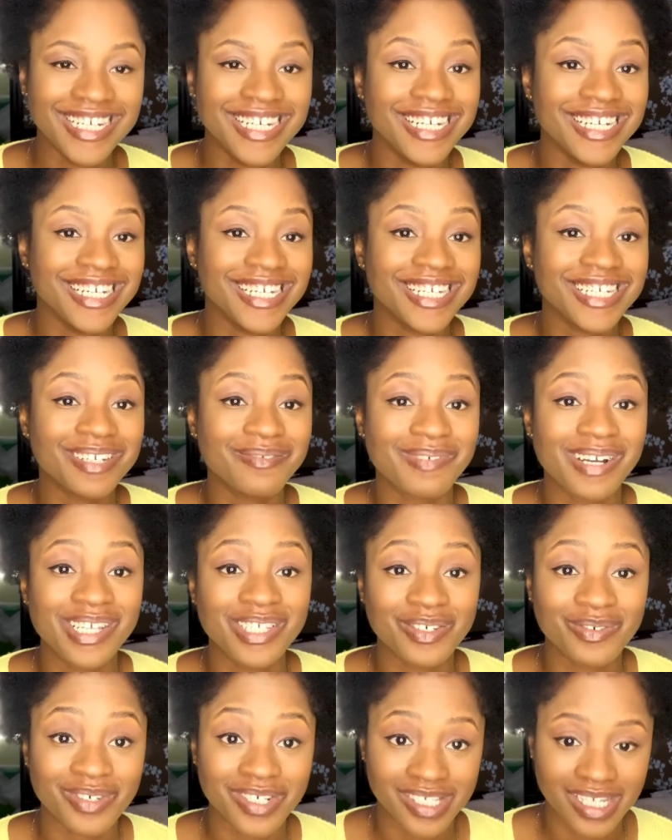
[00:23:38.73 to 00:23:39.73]
it depends
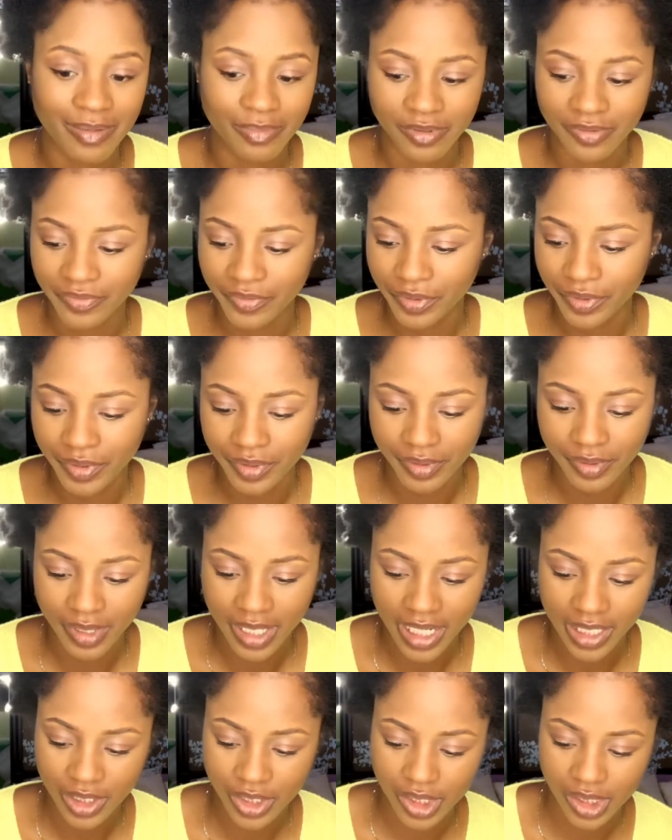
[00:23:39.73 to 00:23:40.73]
on what type of food.
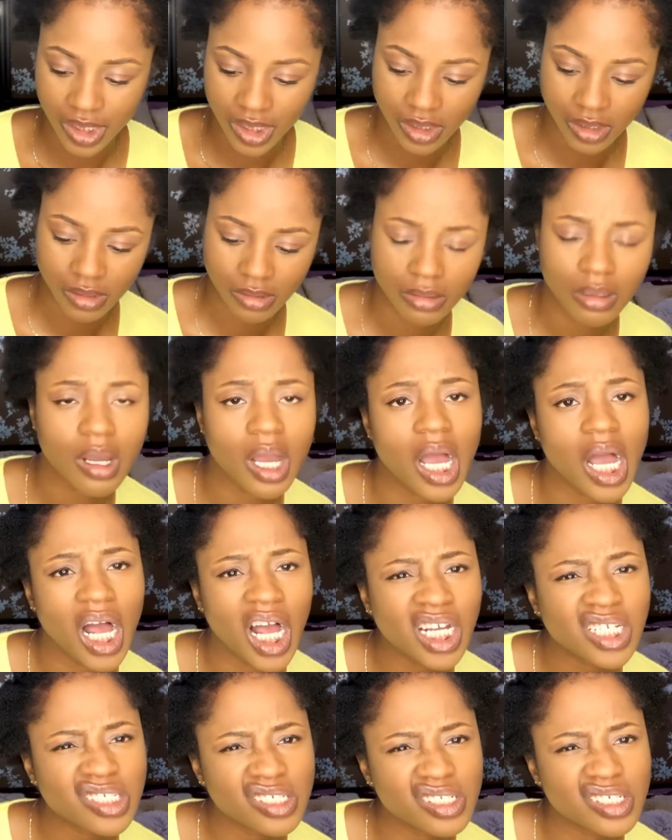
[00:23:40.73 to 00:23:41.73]
Actually
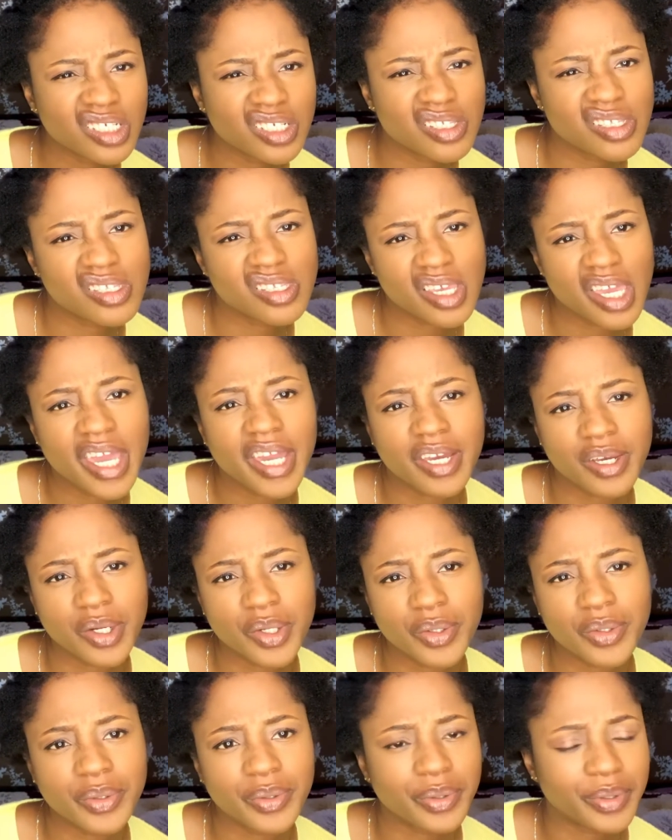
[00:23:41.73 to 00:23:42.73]
can say I can
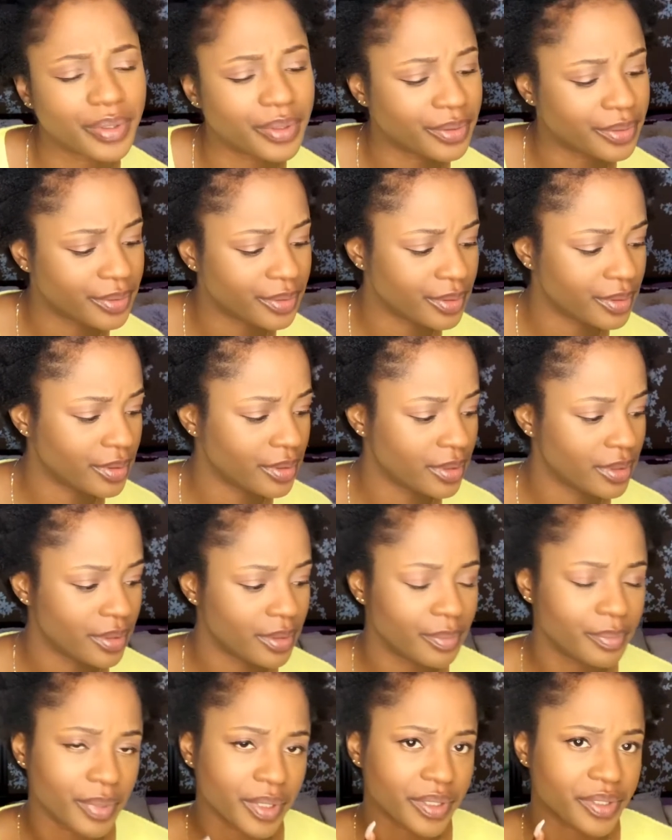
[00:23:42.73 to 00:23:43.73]
cook,
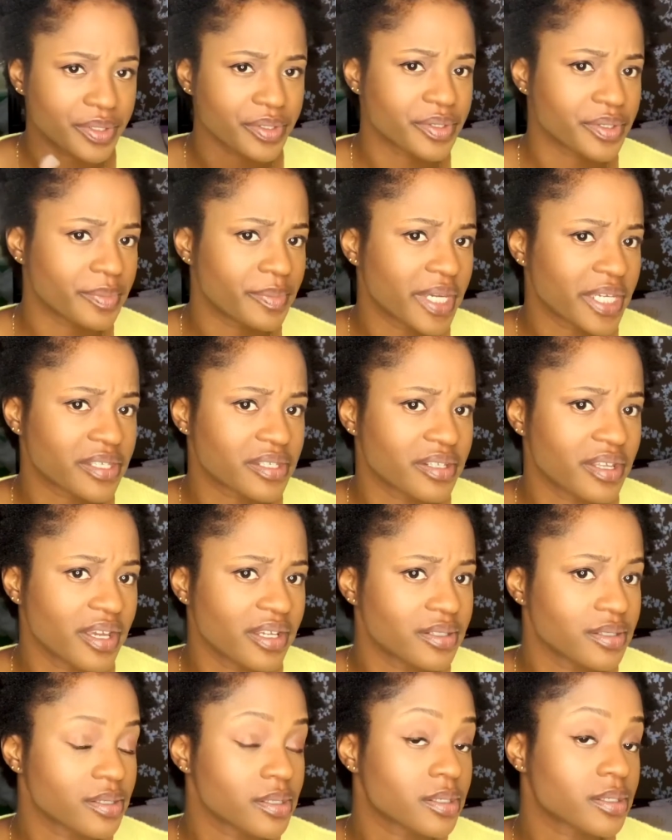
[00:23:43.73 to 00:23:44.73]
but to some
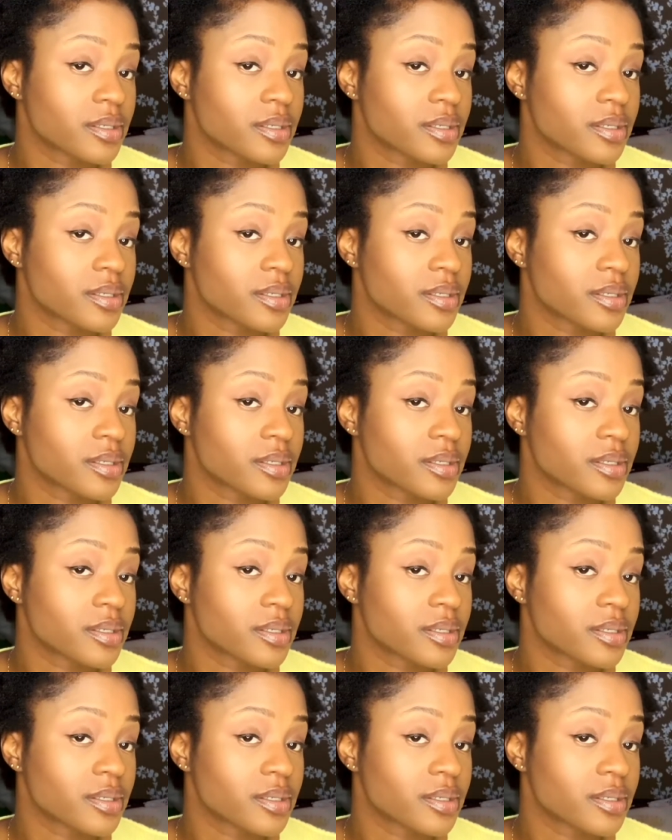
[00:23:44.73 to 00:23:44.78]
extent.